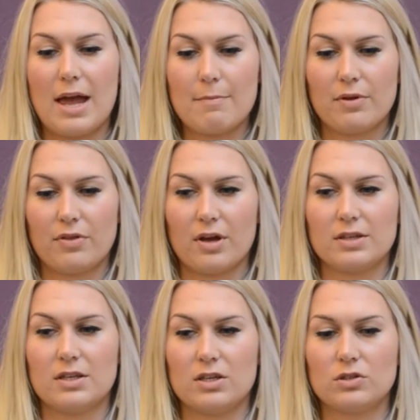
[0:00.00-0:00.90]

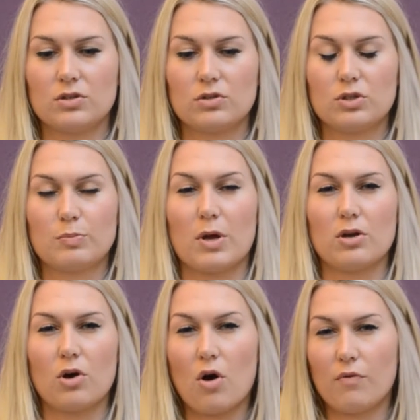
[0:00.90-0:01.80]
empathisers
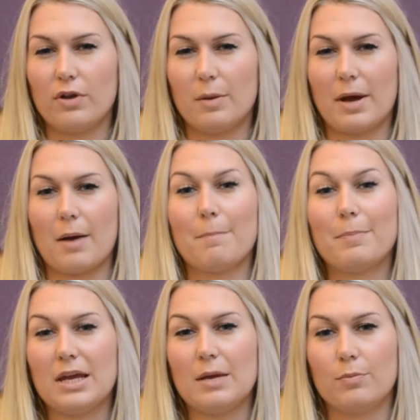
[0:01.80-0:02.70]
spoke often about
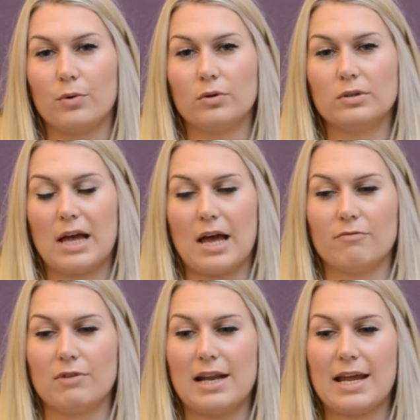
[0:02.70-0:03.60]
people
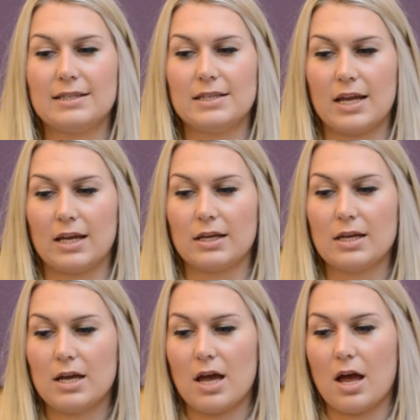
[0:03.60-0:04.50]
and relating
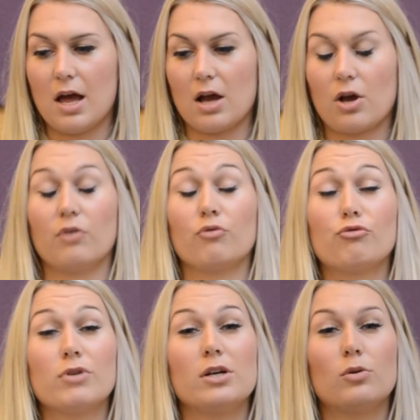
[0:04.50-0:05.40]
kind of
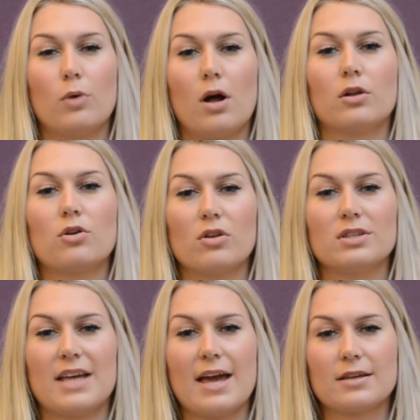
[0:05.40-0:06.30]
real-world
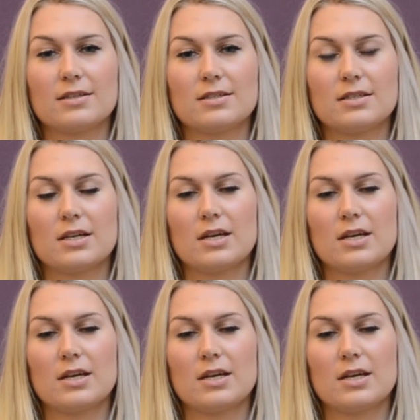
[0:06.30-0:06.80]
context